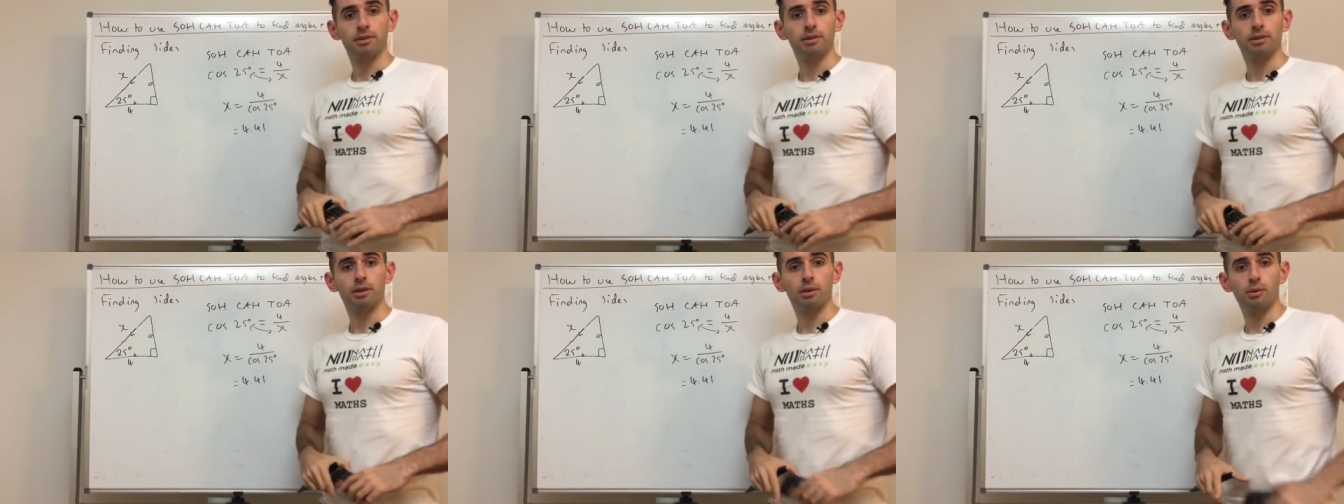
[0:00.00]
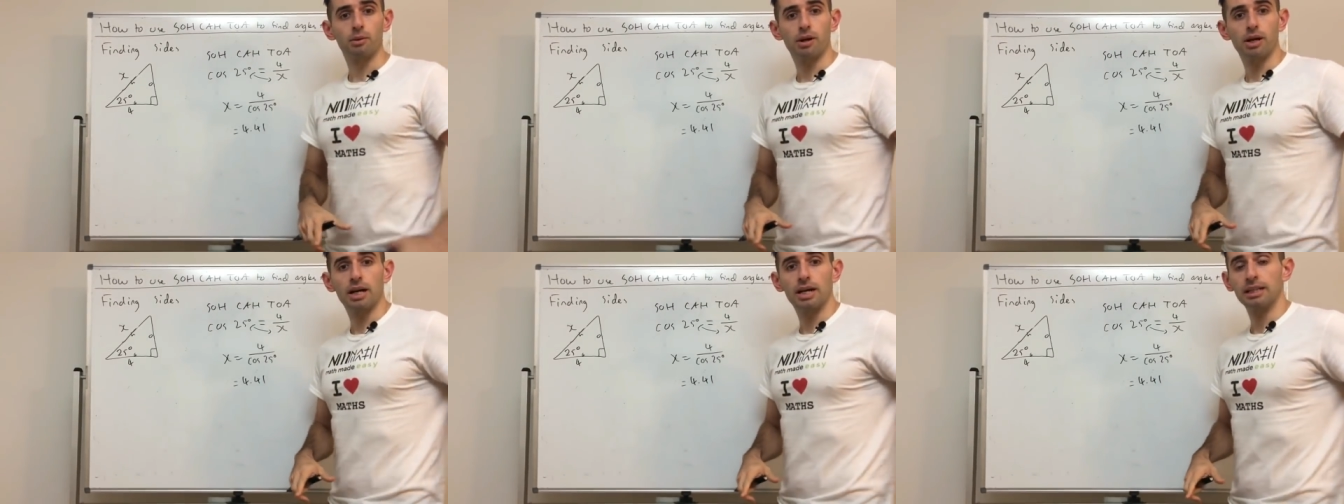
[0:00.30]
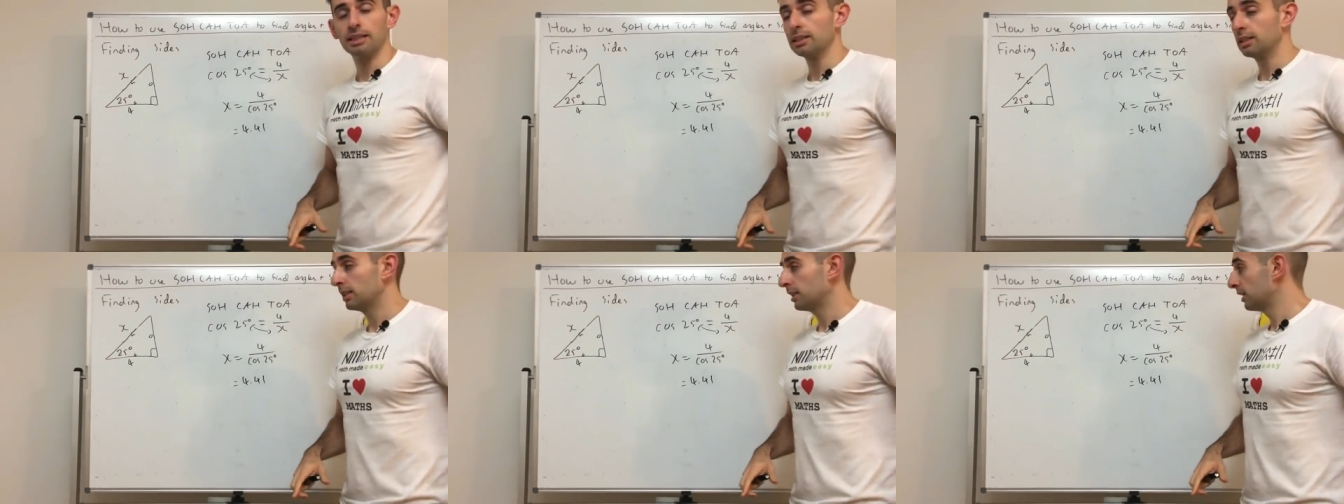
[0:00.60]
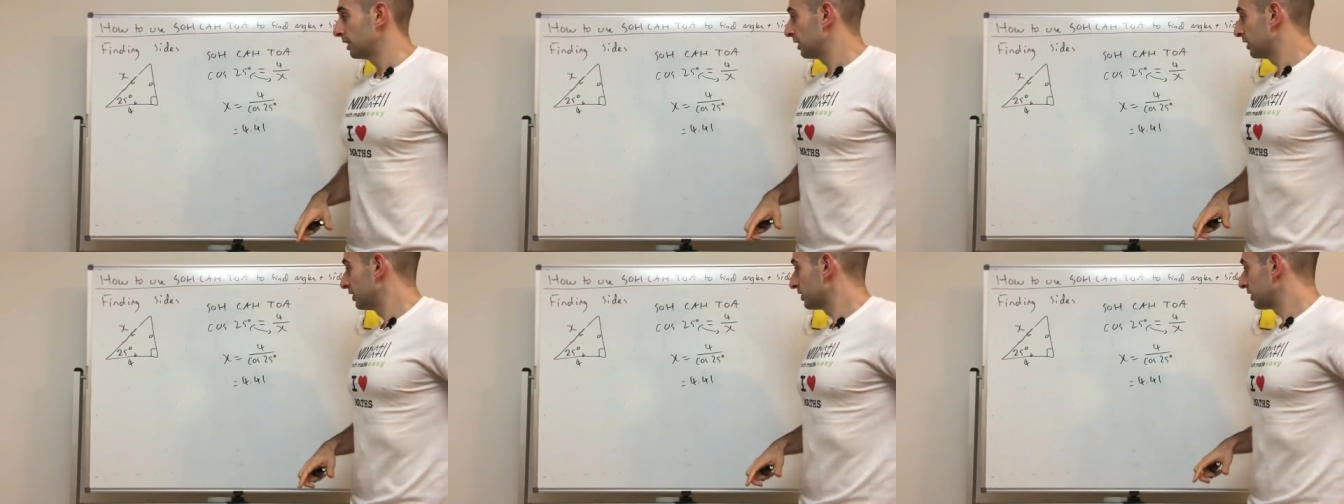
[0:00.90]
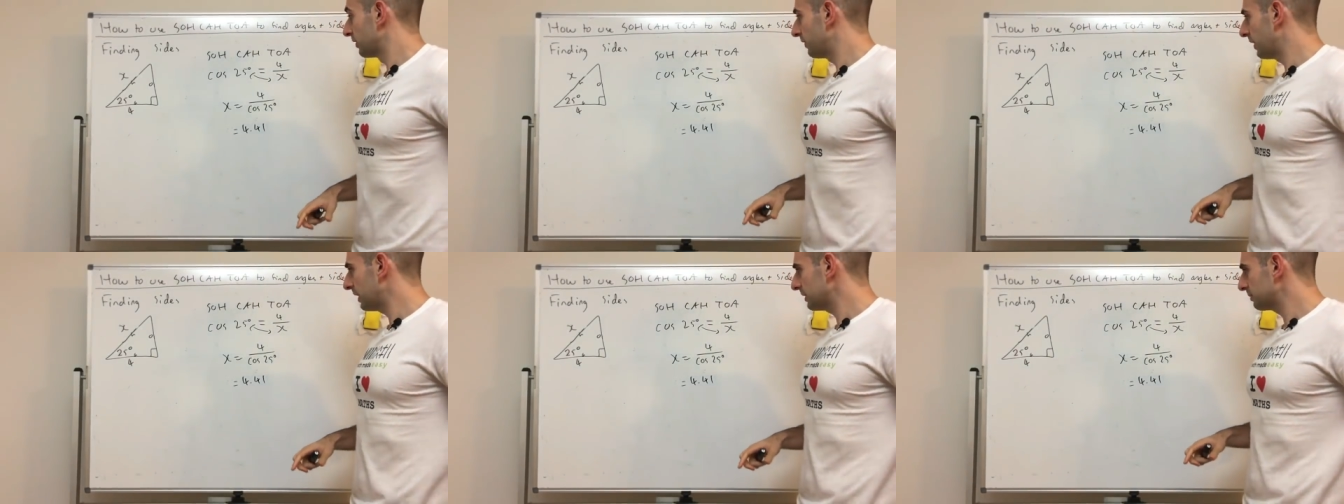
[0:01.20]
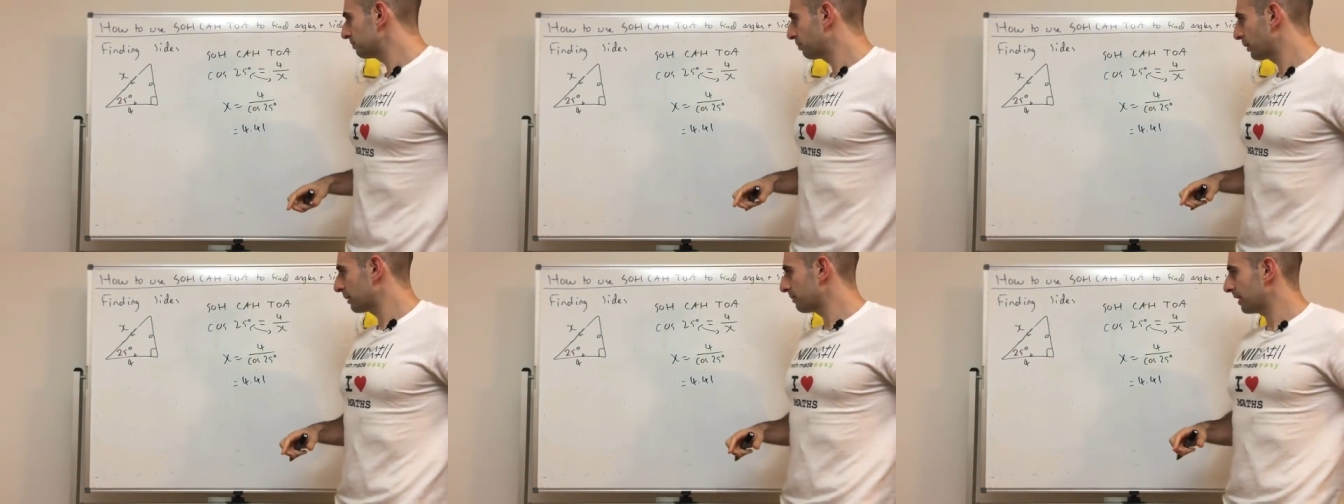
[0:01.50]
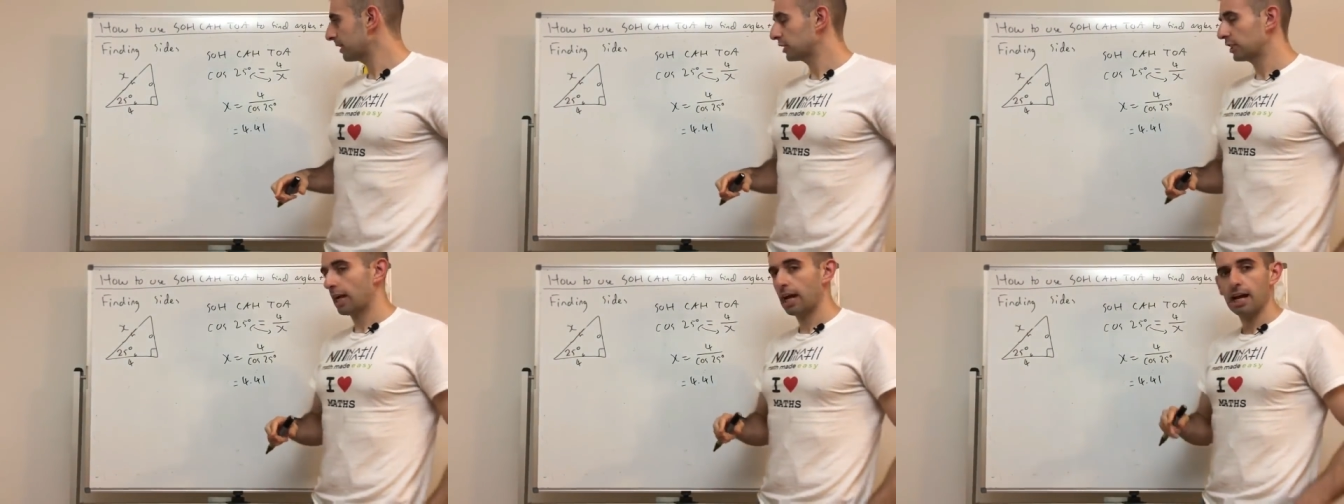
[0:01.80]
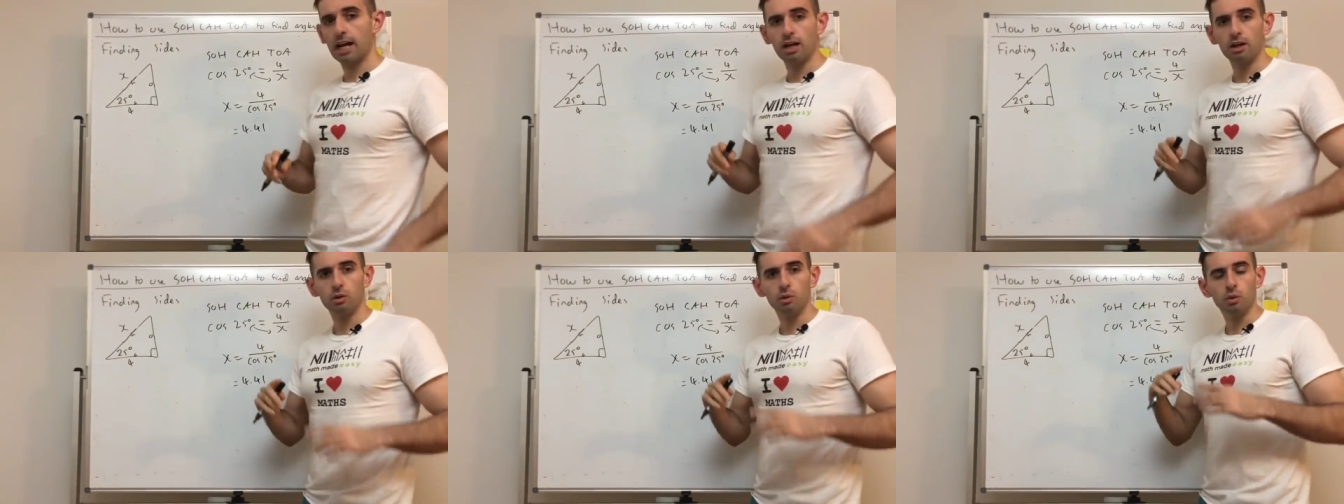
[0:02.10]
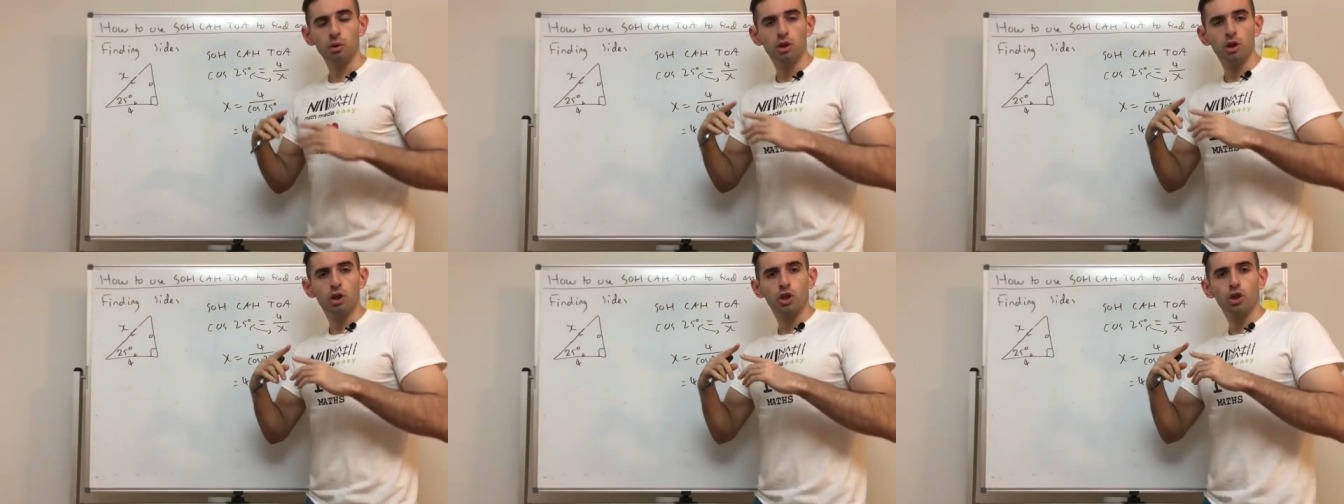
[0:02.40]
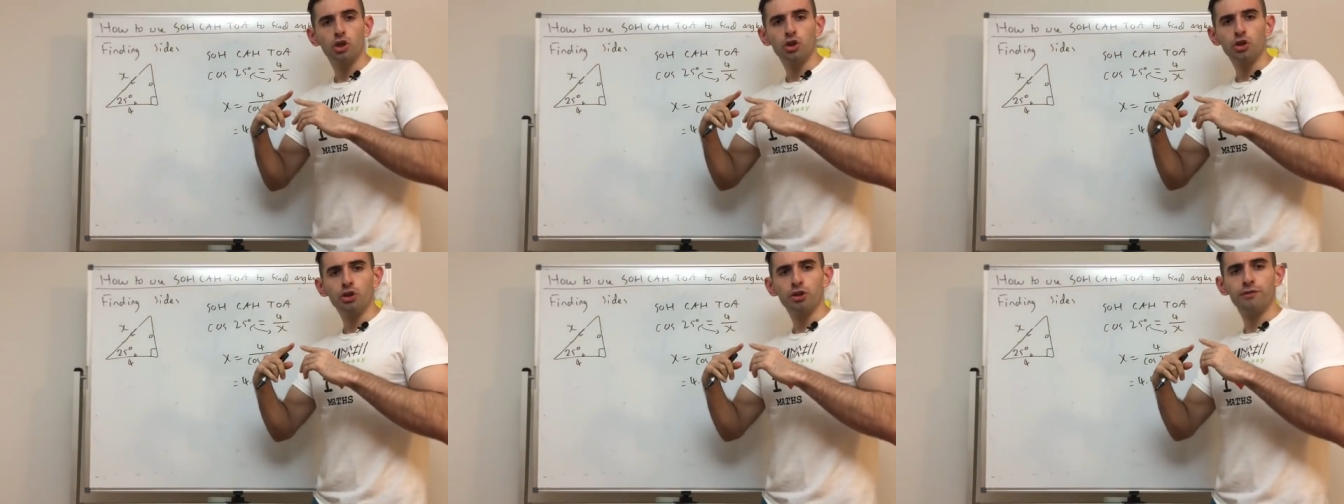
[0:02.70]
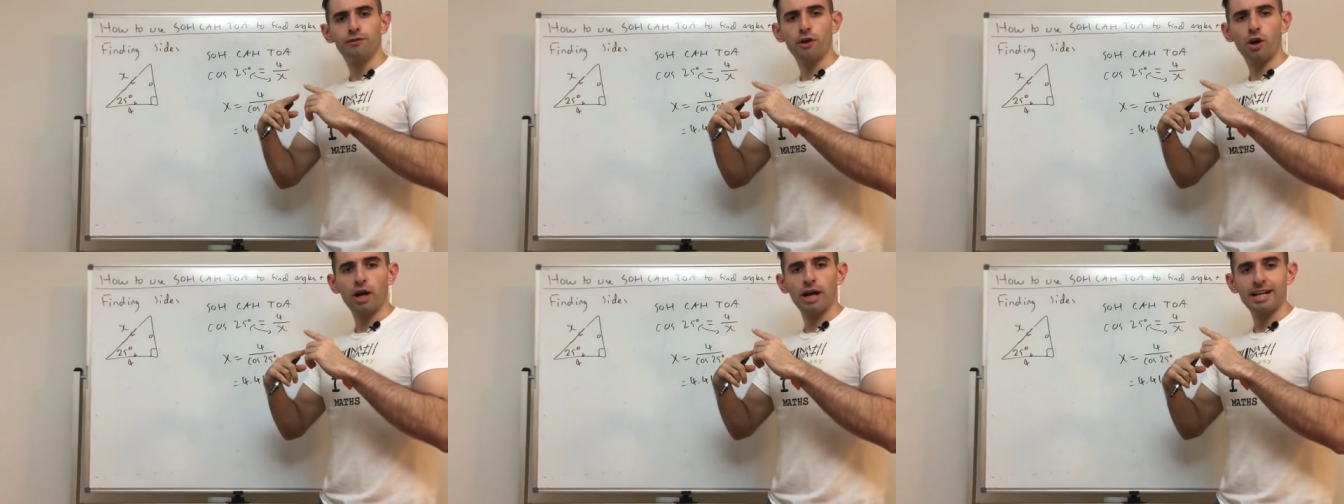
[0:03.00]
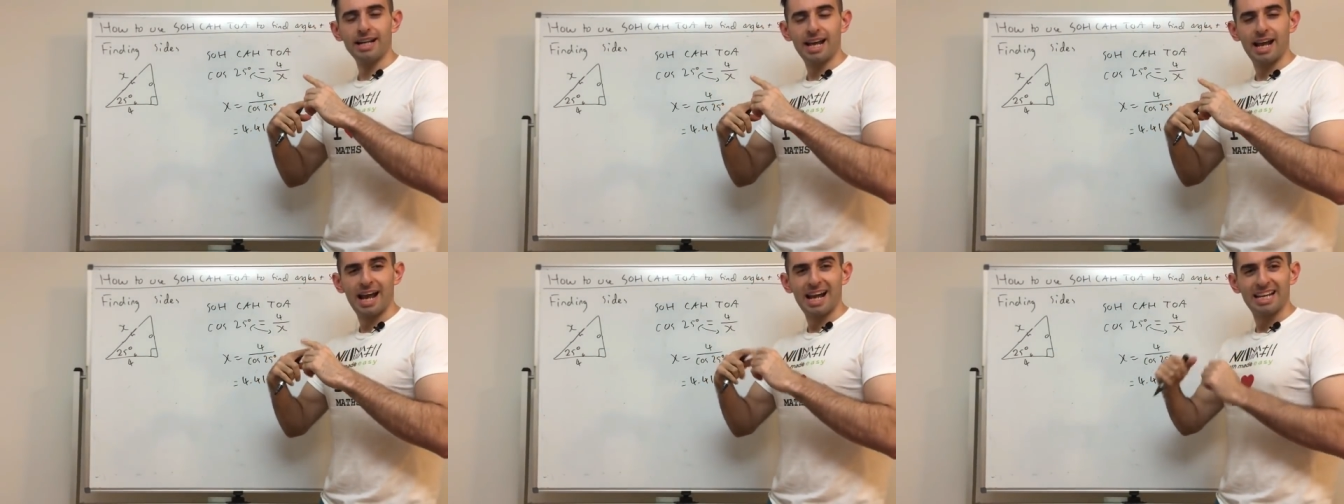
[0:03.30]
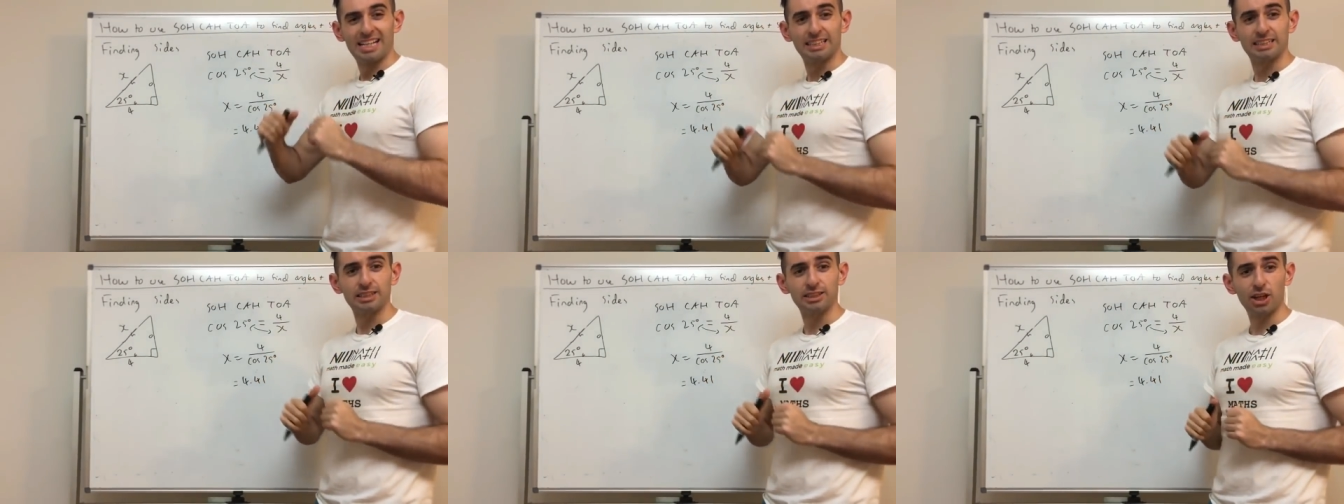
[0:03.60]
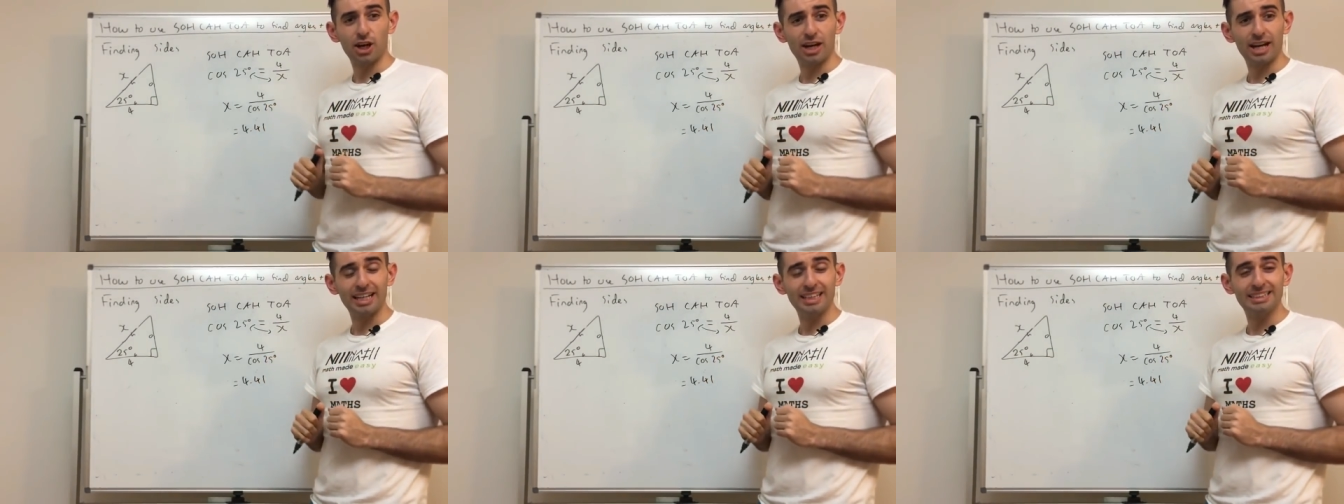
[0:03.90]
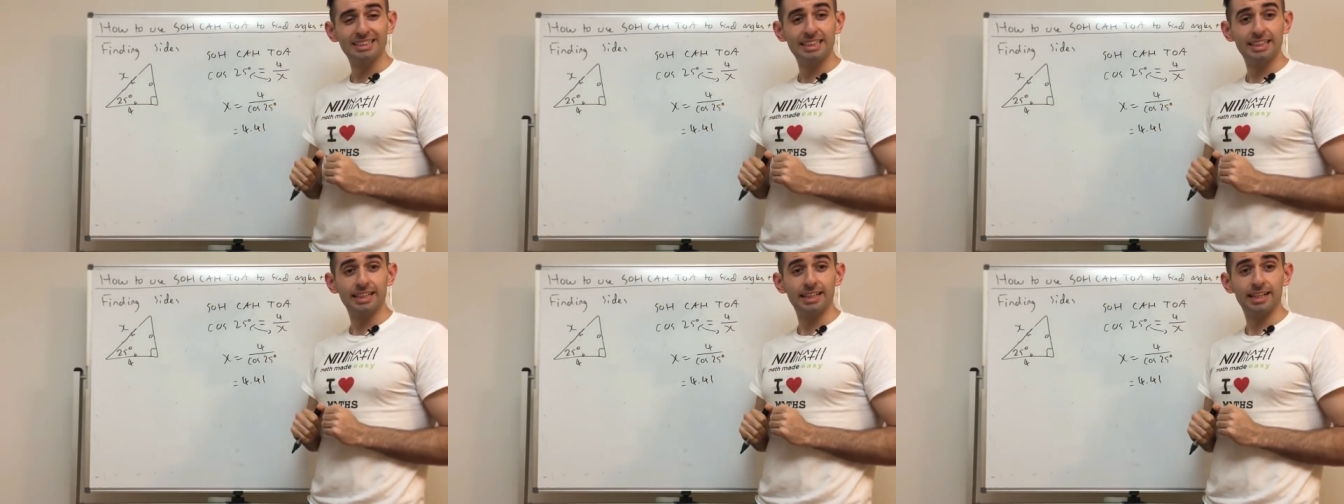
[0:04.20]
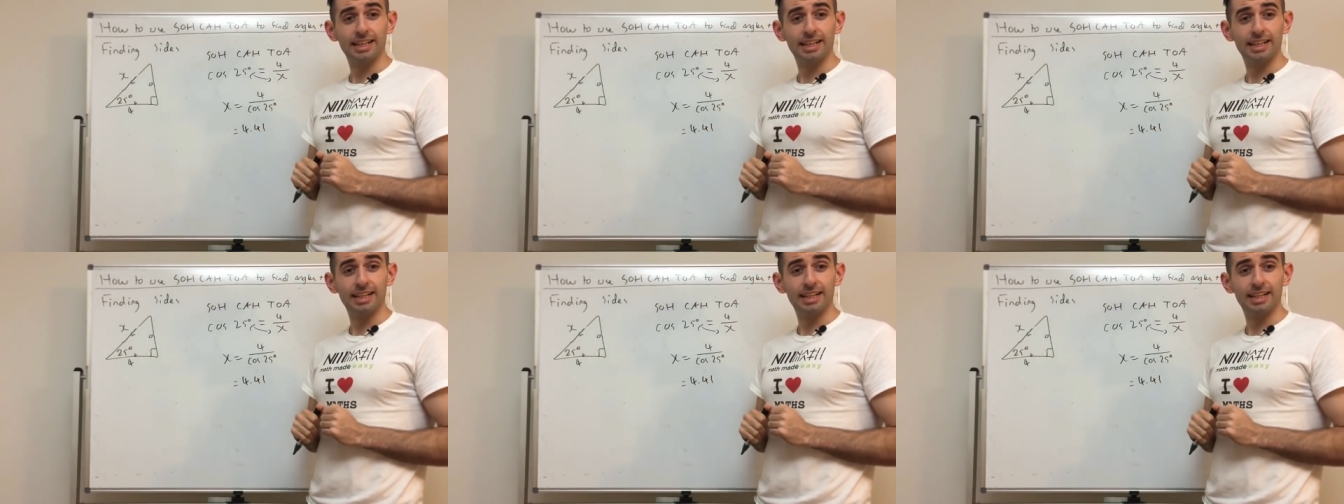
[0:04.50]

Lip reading: Alright, so that's pretty much how you find sides